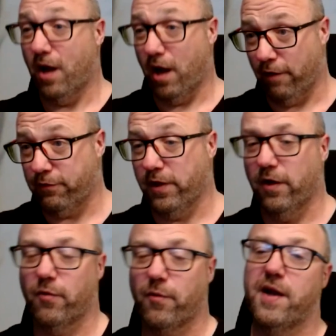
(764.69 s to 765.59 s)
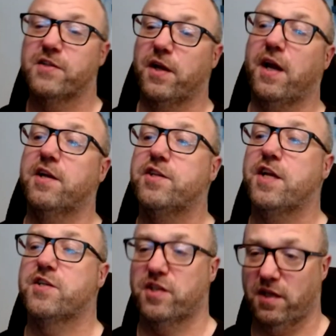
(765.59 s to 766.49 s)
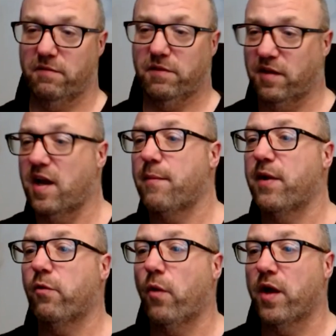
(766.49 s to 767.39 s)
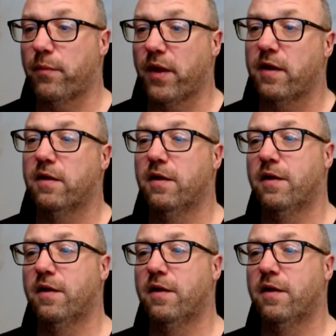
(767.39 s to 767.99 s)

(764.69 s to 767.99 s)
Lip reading: Off you go, right? So it kind of changes the dynamic quite a bit.